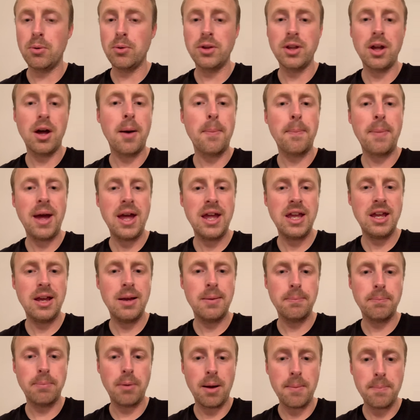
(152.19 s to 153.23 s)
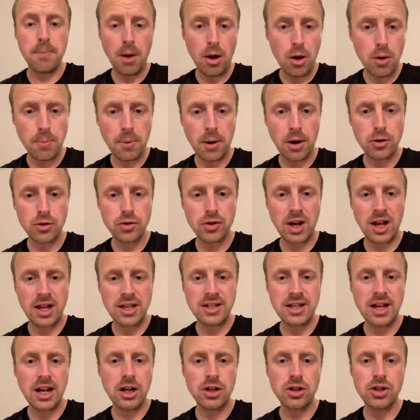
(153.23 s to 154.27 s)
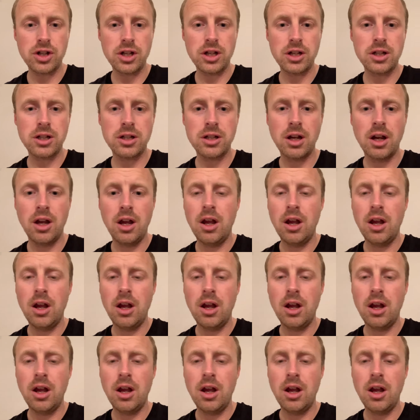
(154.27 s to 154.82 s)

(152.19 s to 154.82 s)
that are paying by mobile transactions